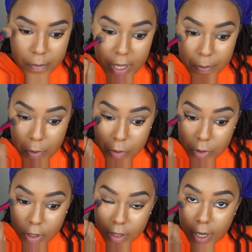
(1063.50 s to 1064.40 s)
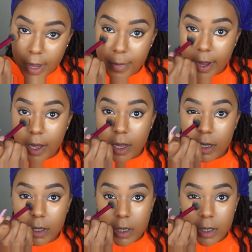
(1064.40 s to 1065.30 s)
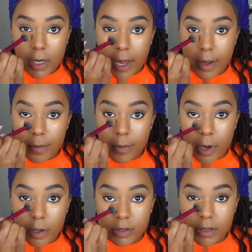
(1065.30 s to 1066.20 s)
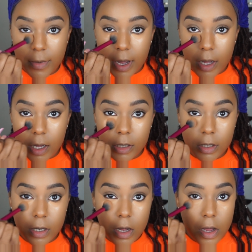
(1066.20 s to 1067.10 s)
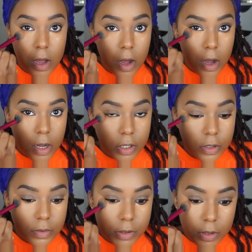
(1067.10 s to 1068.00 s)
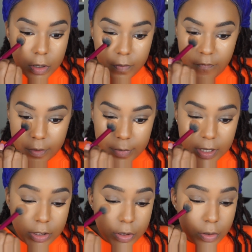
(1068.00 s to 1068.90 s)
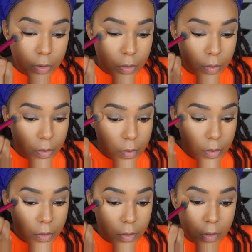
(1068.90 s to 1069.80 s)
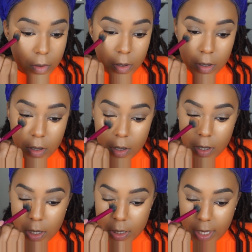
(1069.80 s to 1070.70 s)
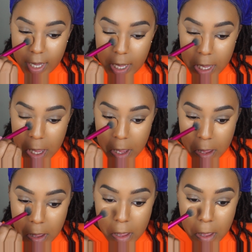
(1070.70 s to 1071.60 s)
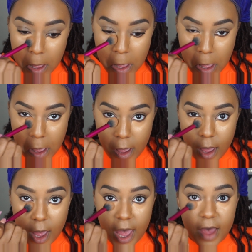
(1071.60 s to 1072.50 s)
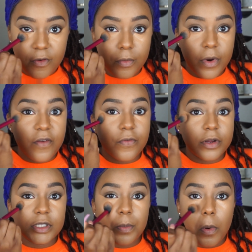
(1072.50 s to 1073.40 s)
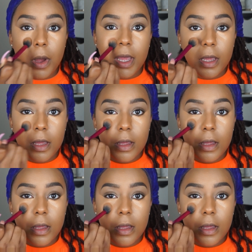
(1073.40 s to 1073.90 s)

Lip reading: people who look like my color, like close to my color on YouTube for me to like have a reference point.